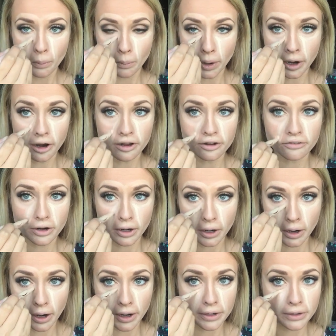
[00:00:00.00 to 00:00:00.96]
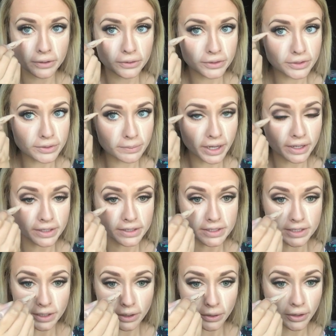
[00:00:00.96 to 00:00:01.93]
wherever I use my
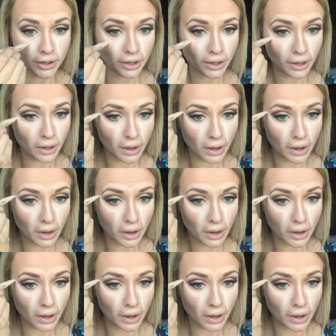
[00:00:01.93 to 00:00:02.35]
concealer